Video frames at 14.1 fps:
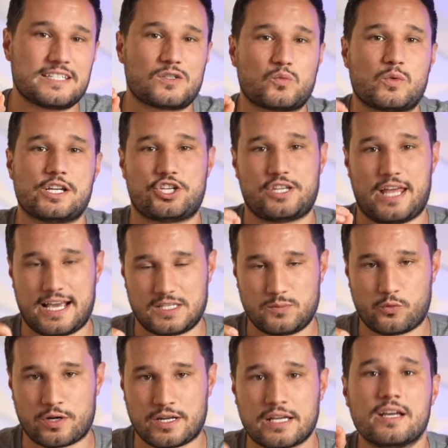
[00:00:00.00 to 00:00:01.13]
switch to
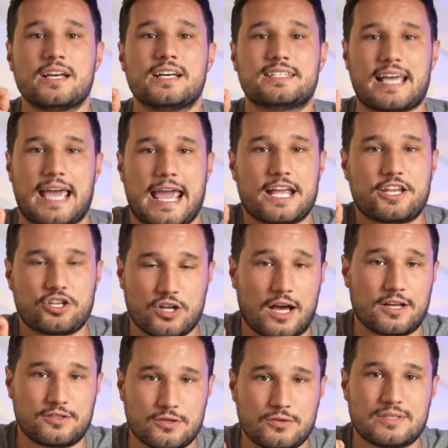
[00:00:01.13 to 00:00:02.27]
exporting to H
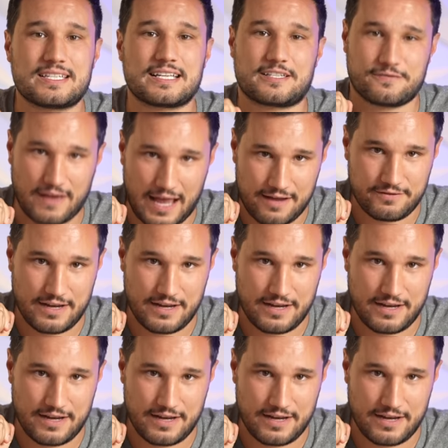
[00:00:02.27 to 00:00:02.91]
dot two sixty-five